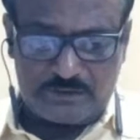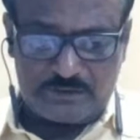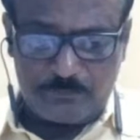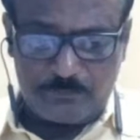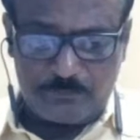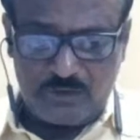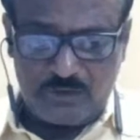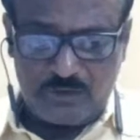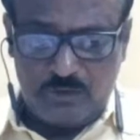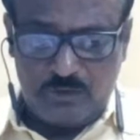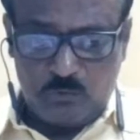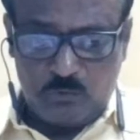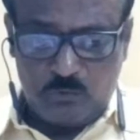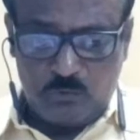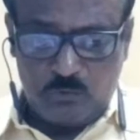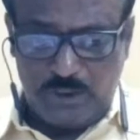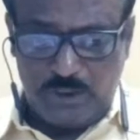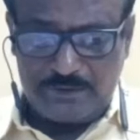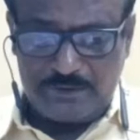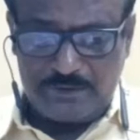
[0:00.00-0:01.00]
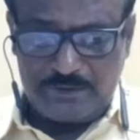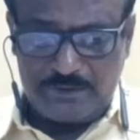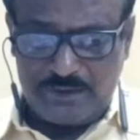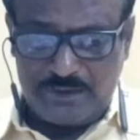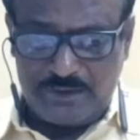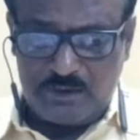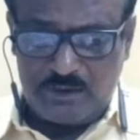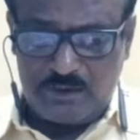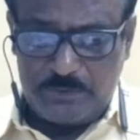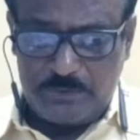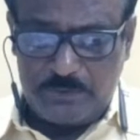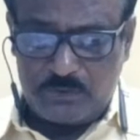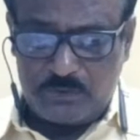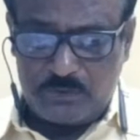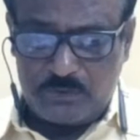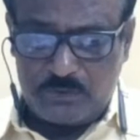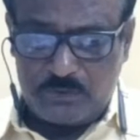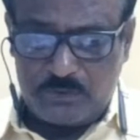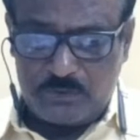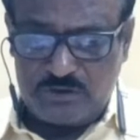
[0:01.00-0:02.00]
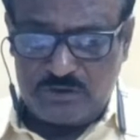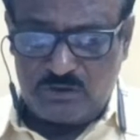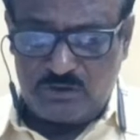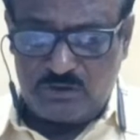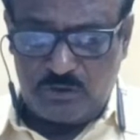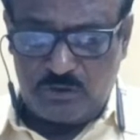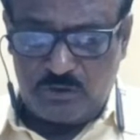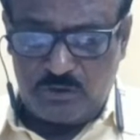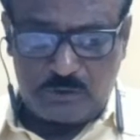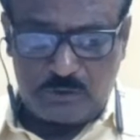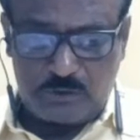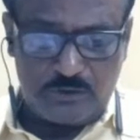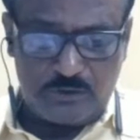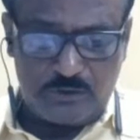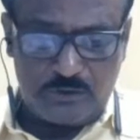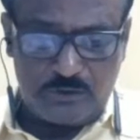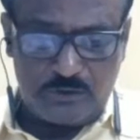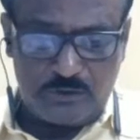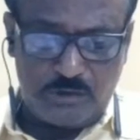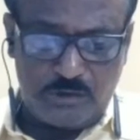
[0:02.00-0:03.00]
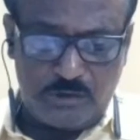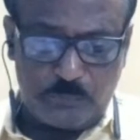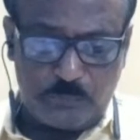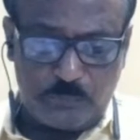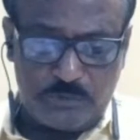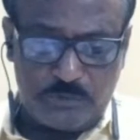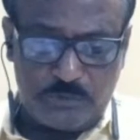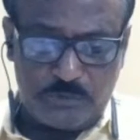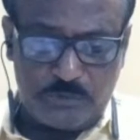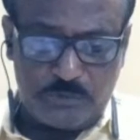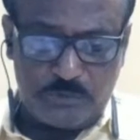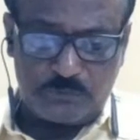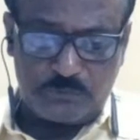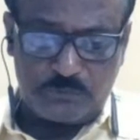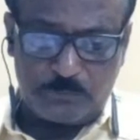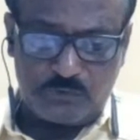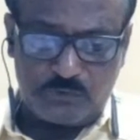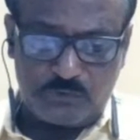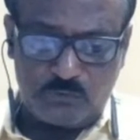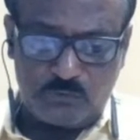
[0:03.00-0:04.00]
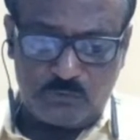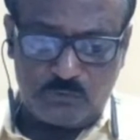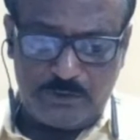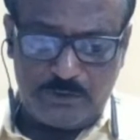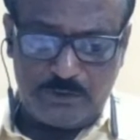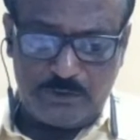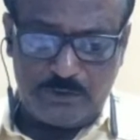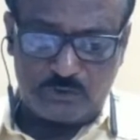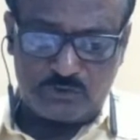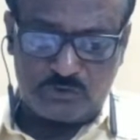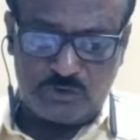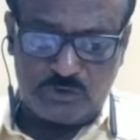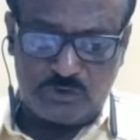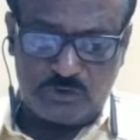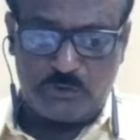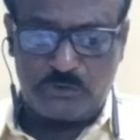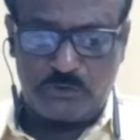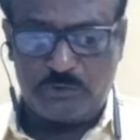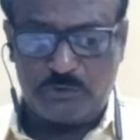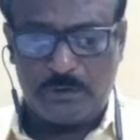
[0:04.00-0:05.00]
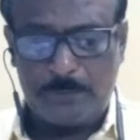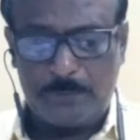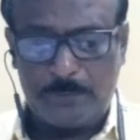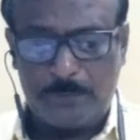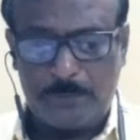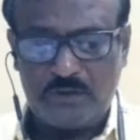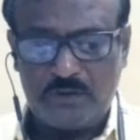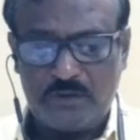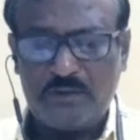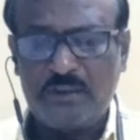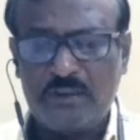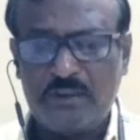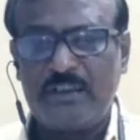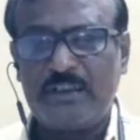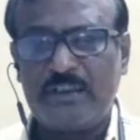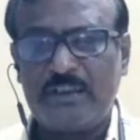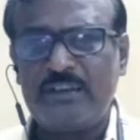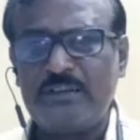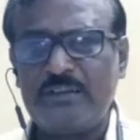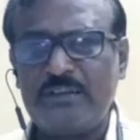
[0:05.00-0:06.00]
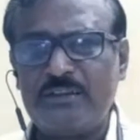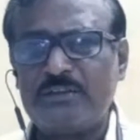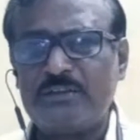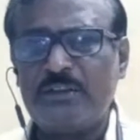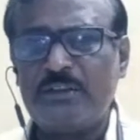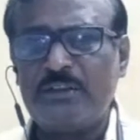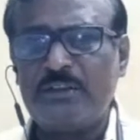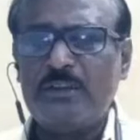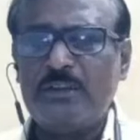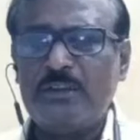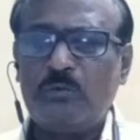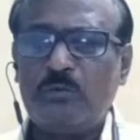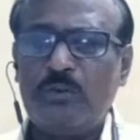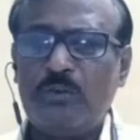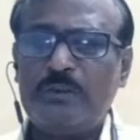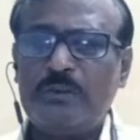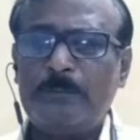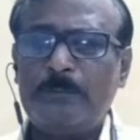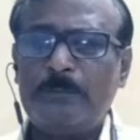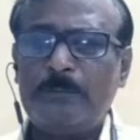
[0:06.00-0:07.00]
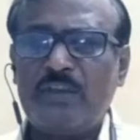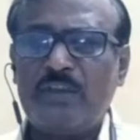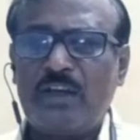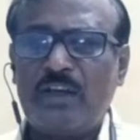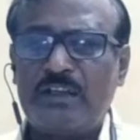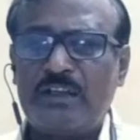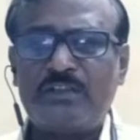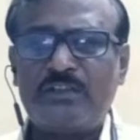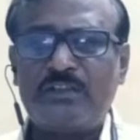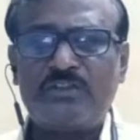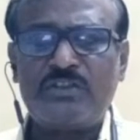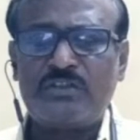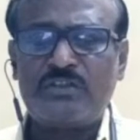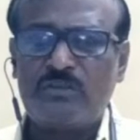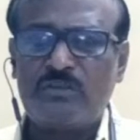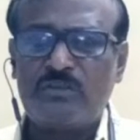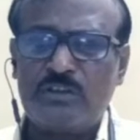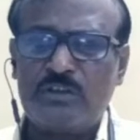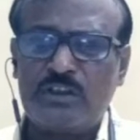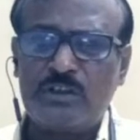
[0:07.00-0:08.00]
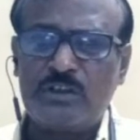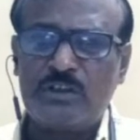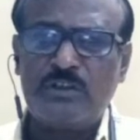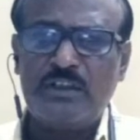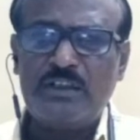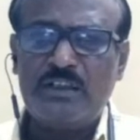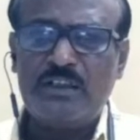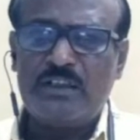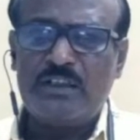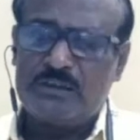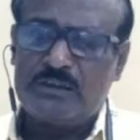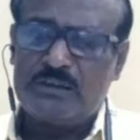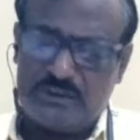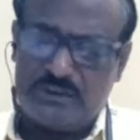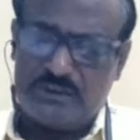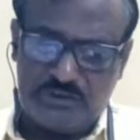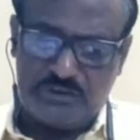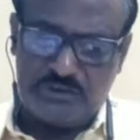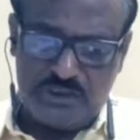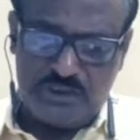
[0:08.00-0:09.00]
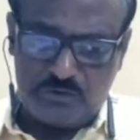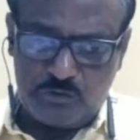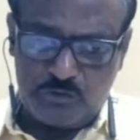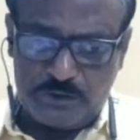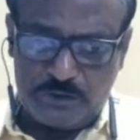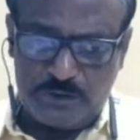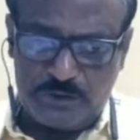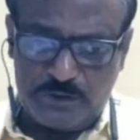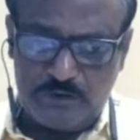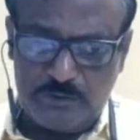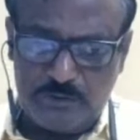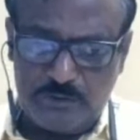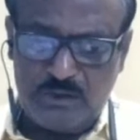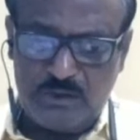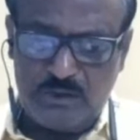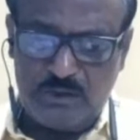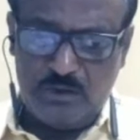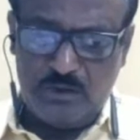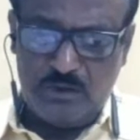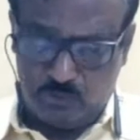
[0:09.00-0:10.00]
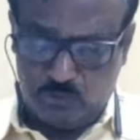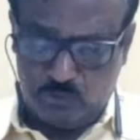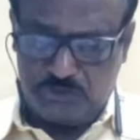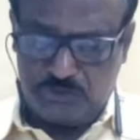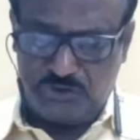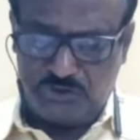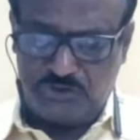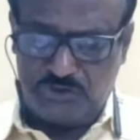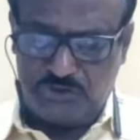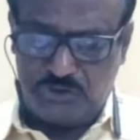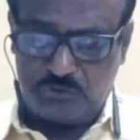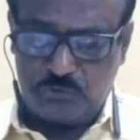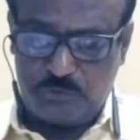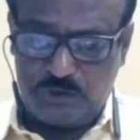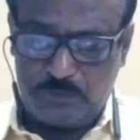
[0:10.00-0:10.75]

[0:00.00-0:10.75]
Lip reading: where the arrest of a person is not required under the provision of subsection 1 of section 41. In a case when arrest is not required, reason is to be required, notice is to be given.